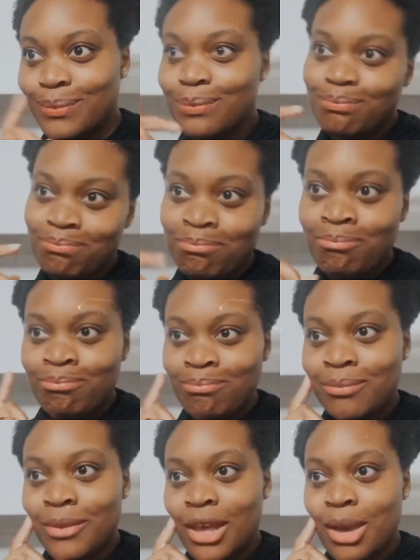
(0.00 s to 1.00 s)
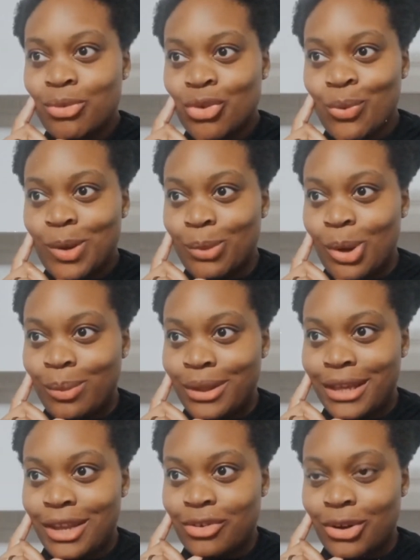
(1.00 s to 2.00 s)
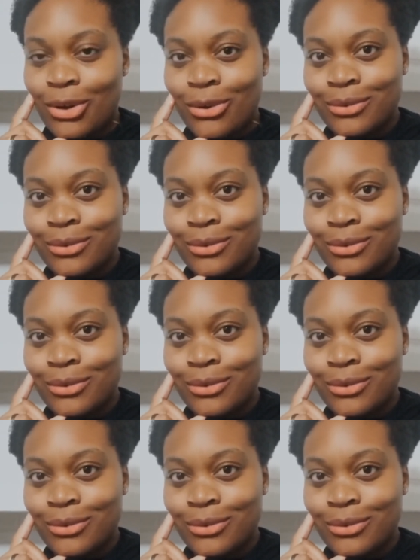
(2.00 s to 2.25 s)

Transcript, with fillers: Hmm, I'm sure we'd probably get along.